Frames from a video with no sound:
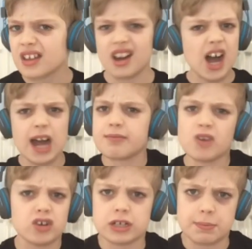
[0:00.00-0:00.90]
Oh, I'm
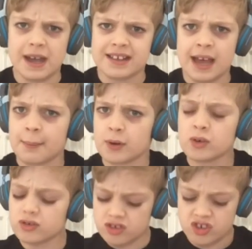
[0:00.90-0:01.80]
not going to pay that
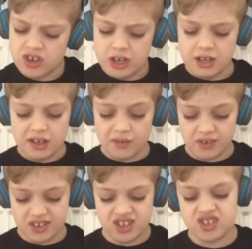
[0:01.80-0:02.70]
much
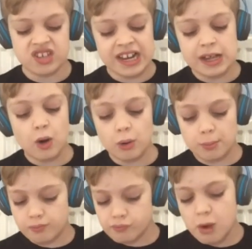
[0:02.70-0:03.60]
for a silly
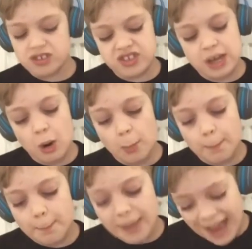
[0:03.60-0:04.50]
old, rusty old
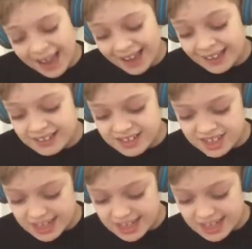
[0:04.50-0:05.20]
pet.